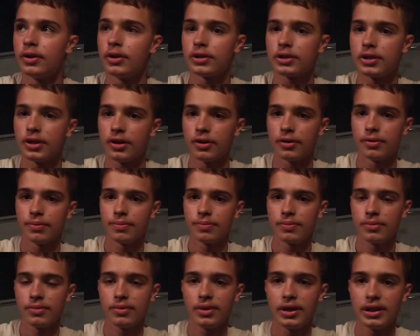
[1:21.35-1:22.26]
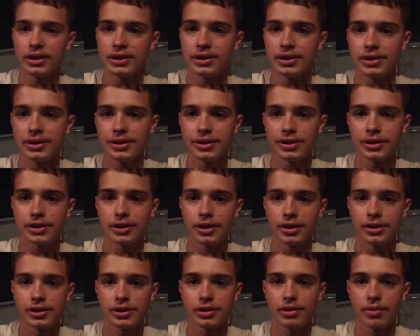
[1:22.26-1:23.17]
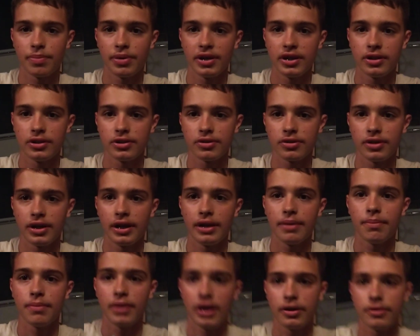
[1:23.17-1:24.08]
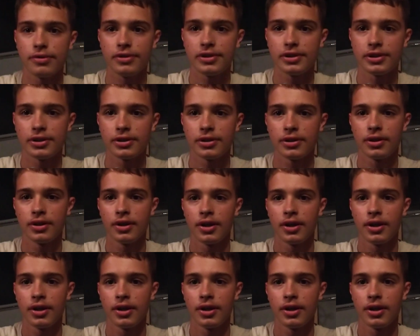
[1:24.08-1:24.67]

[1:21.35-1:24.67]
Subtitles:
So let's discuss the Panzer VIII MAUS.